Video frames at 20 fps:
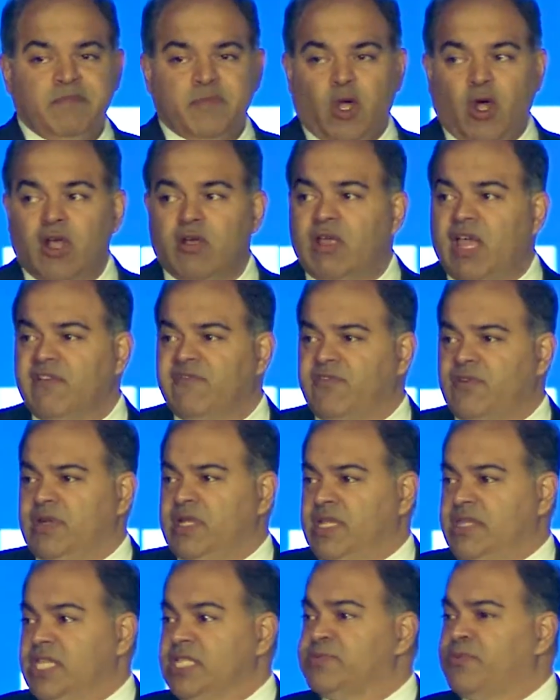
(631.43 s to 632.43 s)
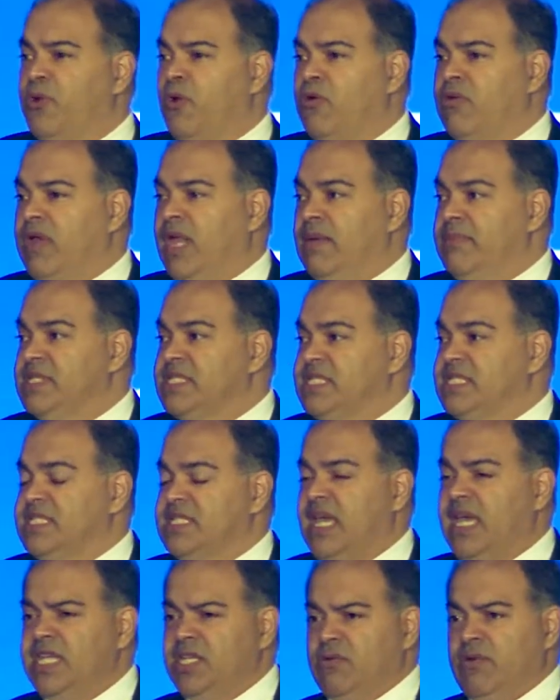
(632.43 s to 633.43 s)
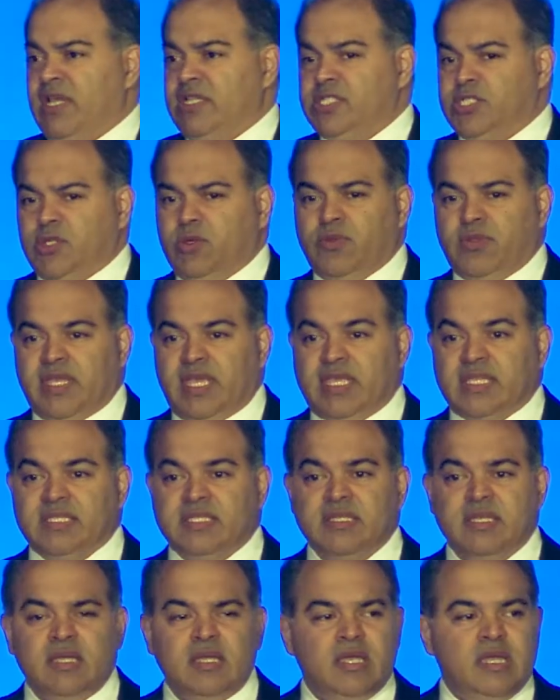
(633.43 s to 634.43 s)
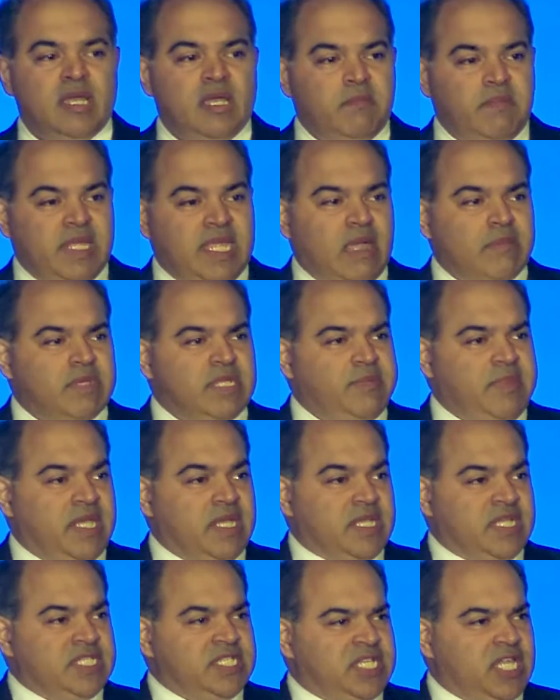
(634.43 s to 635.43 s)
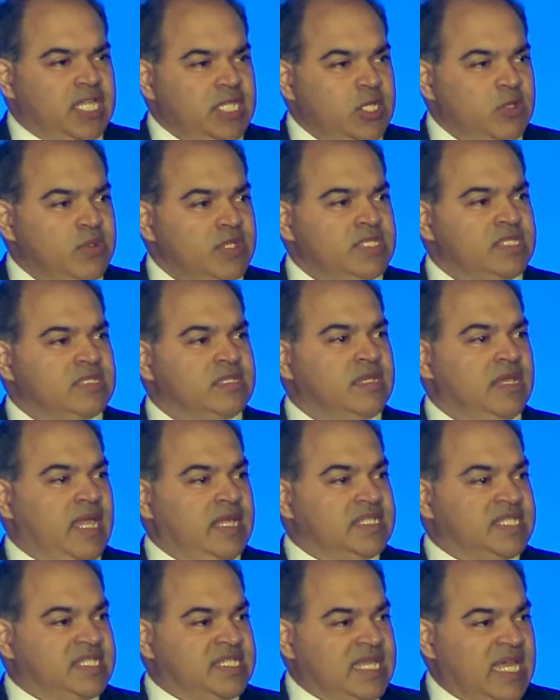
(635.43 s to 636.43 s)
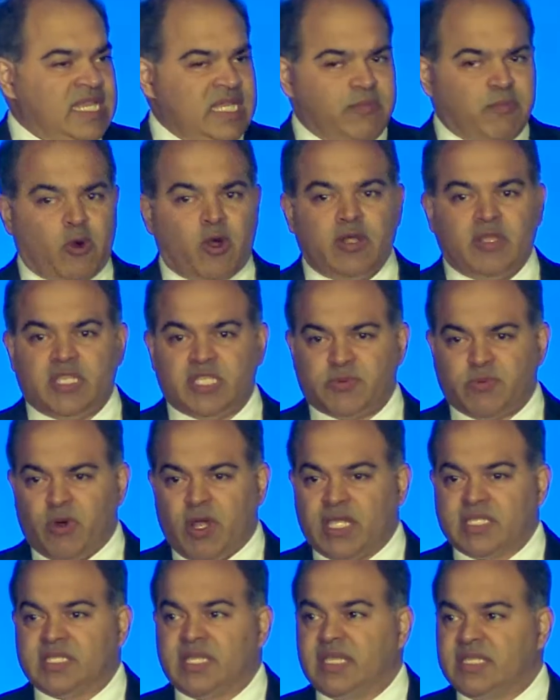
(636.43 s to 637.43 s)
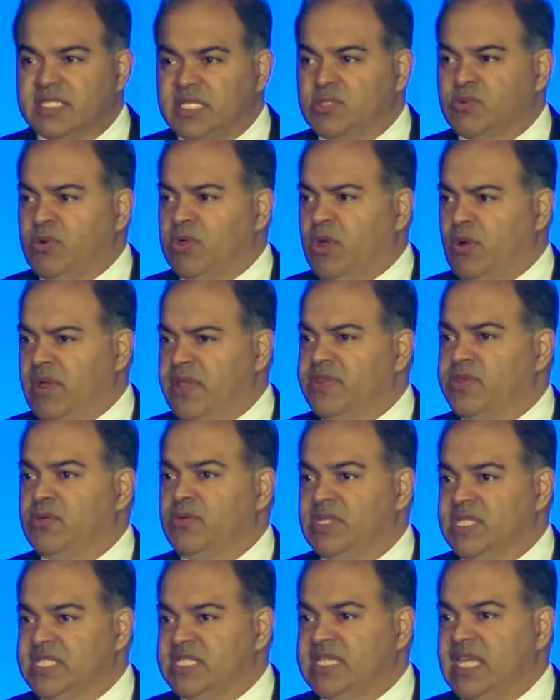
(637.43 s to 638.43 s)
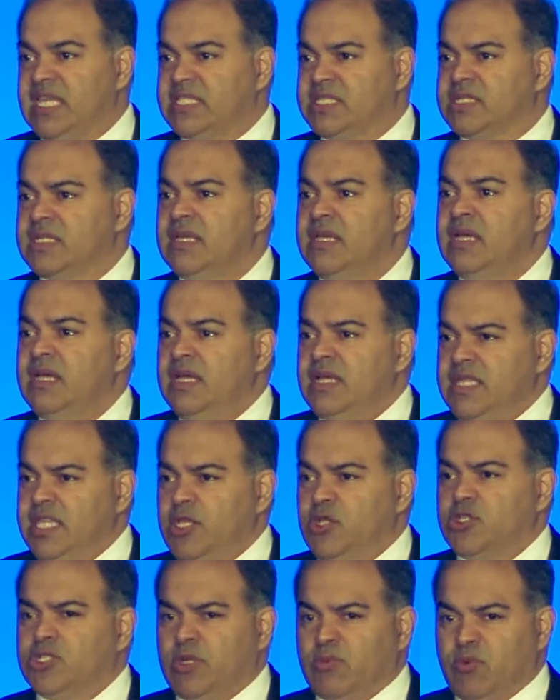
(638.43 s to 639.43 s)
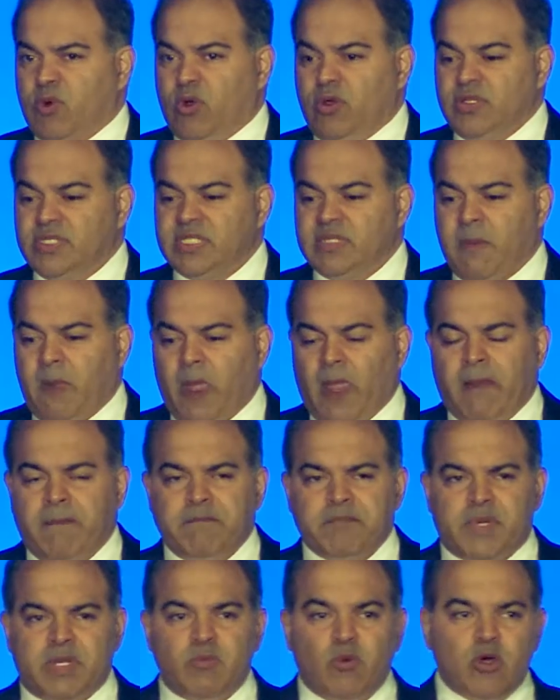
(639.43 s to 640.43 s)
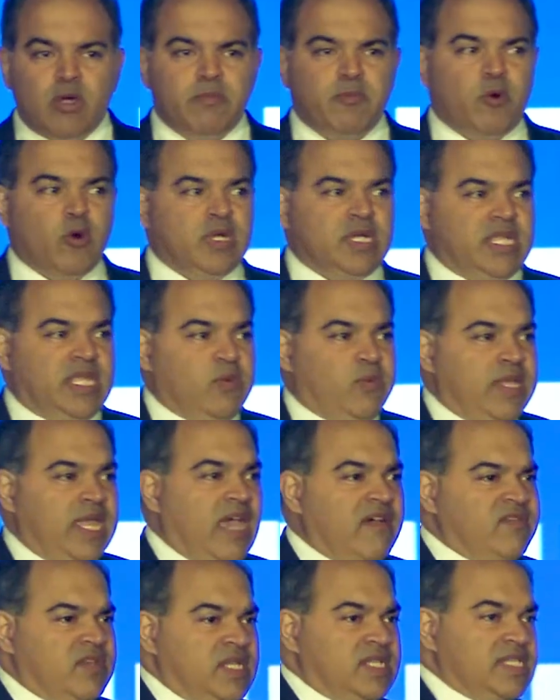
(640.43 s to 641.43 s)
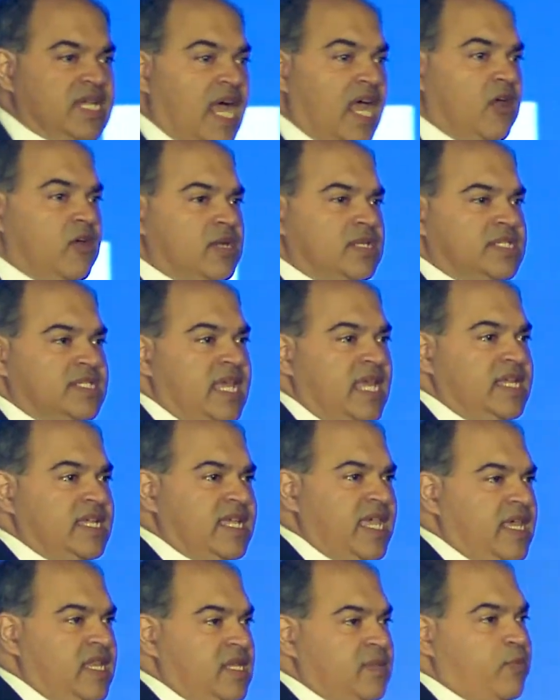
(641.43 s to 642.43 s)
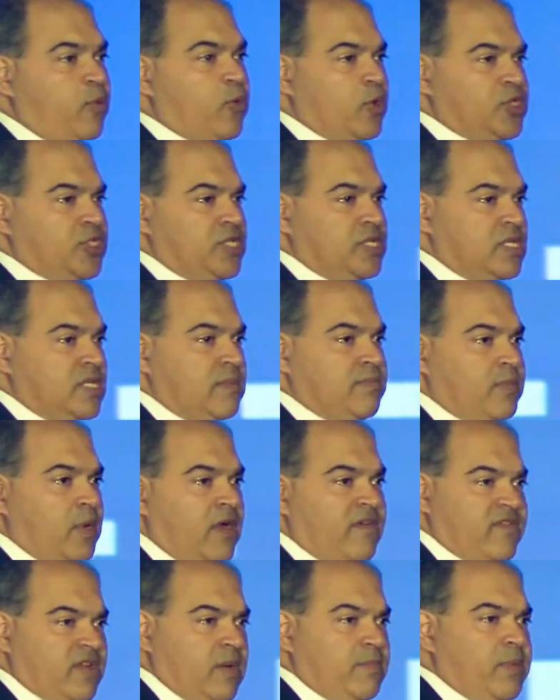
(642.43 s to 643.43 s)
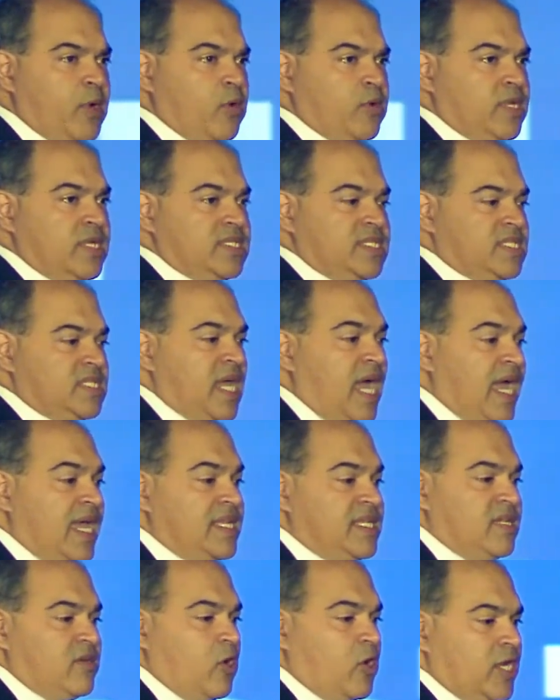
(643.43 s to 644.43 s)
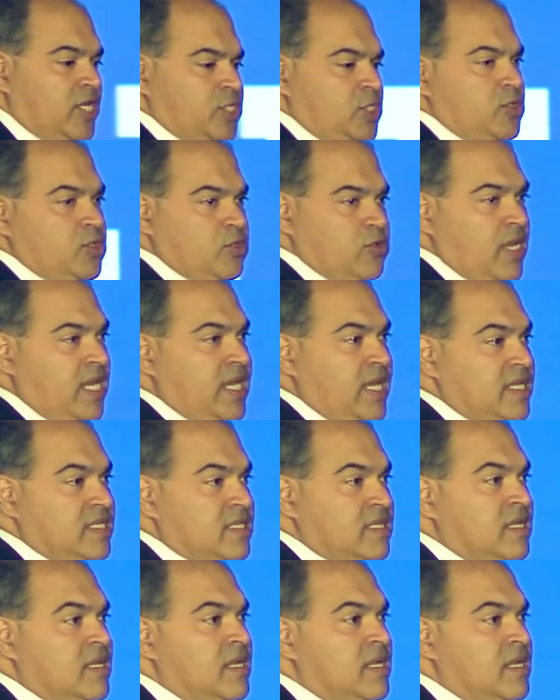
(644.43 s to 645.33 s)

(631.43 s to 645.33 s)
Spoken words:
Our effort in this program is designed around two things: being able to be a continuous and steady part of this process as we're going through the state's leadership roles. But more importantly, we have an entire dedicated portion of component tied to our issue training,